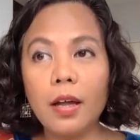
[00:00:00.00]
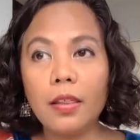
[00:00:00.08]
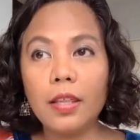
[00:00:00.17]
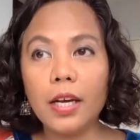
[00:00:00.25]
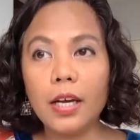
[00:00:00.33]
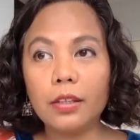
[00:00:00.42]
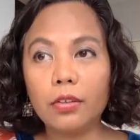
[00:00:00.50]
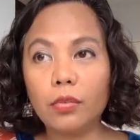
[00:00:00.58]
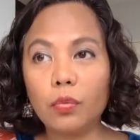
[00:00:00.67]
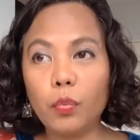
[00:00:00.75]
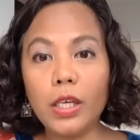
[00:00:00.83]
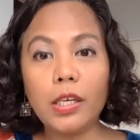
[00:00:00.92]
that
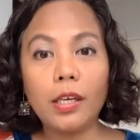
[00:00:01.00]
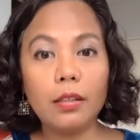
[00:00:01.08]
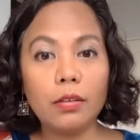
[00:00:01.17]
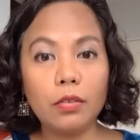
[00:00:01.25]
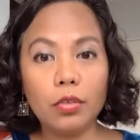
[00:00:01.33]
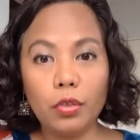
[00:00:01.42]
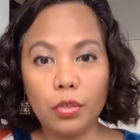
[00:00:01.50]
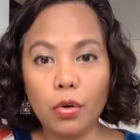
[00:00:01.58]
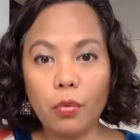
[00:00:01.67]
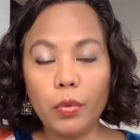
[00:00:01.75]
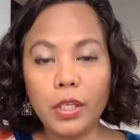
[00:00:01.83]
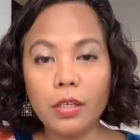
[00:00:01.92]
we can
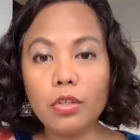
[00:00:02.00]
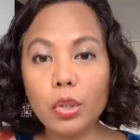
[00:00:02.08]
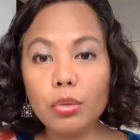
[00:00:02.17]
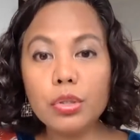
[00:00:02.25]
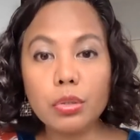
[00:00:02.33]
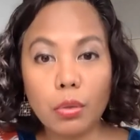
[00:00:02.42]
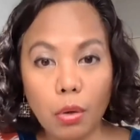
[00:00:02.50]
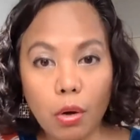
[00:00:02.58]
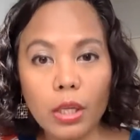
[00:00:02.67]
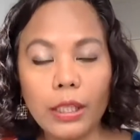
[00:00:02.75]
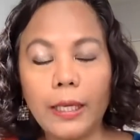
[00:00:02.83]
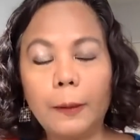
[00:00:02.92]
use to
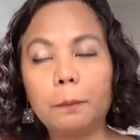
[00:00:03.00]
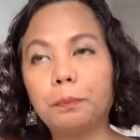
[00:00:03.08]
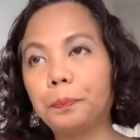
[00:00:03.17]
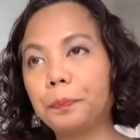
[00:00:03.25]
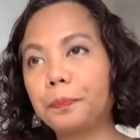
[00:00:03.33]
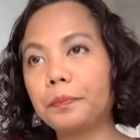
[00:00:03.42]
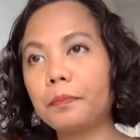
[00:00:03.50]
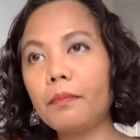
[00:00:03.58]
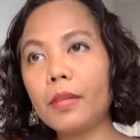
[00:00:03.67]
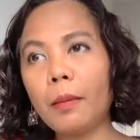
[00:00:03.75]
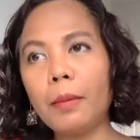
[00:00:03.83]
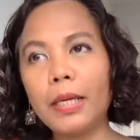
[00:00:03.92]
call it.
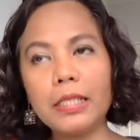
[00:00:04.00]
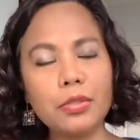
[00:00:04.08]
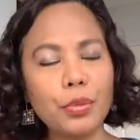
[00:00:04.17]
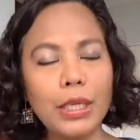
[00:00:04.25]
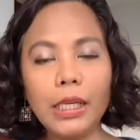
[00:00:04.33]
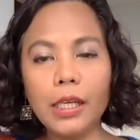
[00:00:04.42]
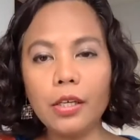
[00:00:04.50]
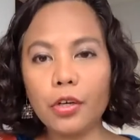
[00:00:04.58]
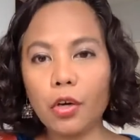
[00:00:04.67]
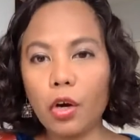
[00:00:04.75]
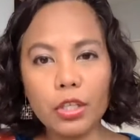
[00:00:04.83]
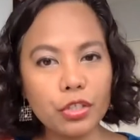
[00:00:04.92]
But it's really your
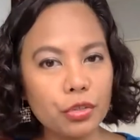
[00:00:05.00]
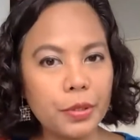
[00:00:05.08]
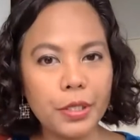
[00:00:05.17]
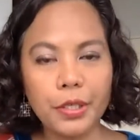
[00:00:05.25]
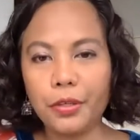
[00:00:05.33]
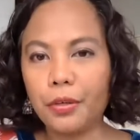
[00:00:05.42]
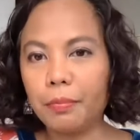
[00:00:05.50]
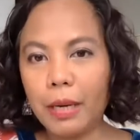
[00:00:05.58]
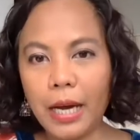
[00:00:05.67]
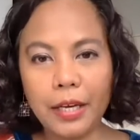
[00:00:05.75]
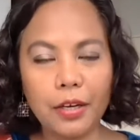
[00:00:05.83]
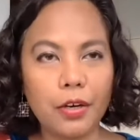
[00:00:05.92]
customer, your
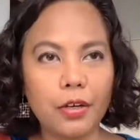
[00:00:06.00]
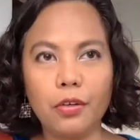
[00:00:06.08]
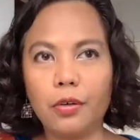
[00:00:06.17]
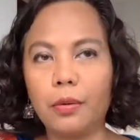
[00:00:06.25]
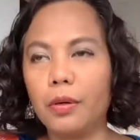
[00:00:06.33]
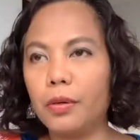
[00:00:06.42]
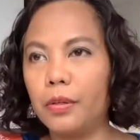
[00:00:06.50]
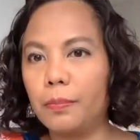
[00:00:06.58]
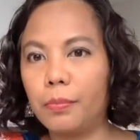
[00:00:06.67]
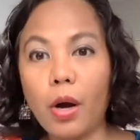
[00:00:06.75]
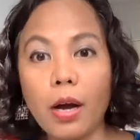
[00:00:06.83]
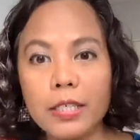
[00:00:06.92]
buyer, your
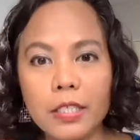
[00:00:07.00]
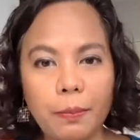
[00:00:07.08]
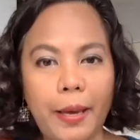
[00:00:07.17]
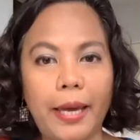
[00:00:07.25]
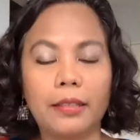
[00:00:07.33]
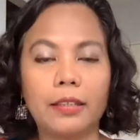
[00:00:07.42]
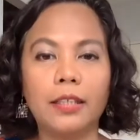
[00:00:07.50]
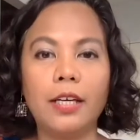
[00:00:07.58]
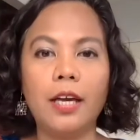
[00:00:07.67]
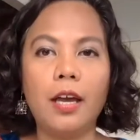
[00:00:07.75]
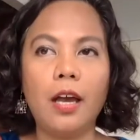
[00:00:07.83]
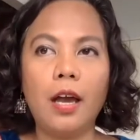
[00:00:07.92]
prospect.
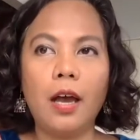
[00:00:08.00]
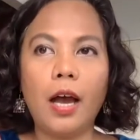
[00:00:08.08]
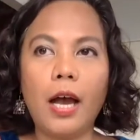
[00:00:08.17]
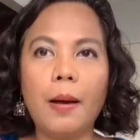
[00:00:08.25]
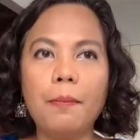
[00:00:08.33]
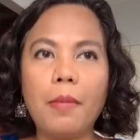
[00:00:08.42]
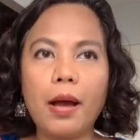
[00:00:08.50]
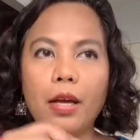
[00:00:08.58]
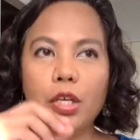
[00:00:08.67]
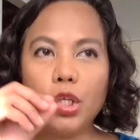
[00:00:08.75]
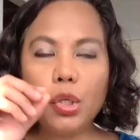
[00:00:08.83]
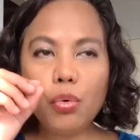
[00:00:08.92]

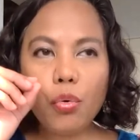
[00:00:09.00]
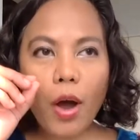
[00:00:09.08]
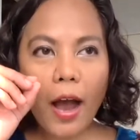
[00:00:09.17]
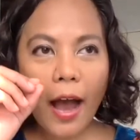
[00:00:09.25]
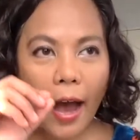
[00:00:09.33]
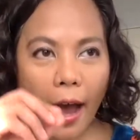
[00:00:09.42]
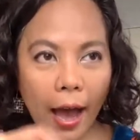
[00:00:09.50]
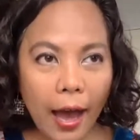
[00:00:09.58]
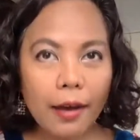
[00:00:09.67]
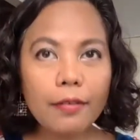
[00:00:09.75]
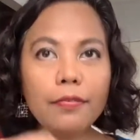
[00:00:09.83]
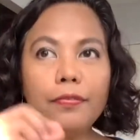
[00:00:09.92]
You
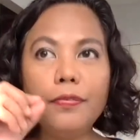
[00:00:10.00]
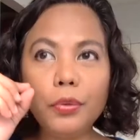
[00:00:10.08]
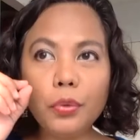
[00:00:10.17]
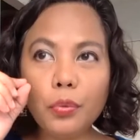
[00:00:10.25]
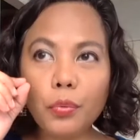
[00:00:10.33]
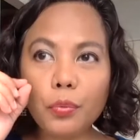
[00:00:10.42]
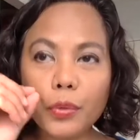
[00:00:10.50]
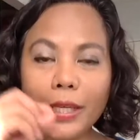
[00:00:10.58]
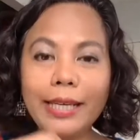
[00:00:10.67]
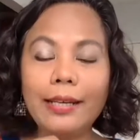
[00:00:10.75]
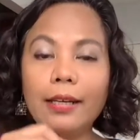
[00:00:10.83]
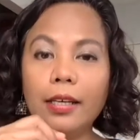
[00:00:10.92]
have to
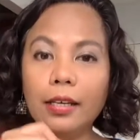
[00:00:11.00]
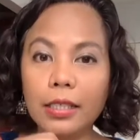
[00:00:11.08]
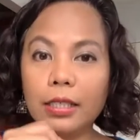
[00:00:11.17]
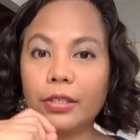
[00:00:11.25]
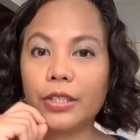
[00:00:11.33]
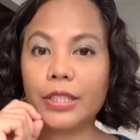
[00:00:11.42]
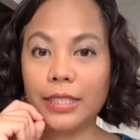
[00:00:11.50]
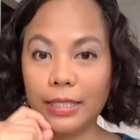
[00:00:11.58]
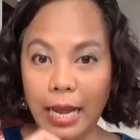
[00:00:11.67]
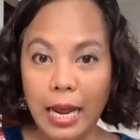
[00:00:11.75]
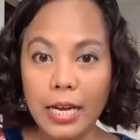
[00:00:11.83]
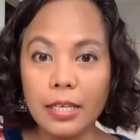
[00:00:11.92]
really
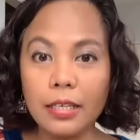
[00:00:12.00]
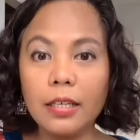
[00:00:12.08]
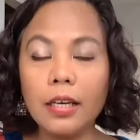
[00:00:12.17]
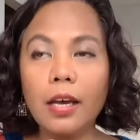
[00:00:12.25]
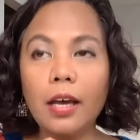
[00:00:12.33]
understand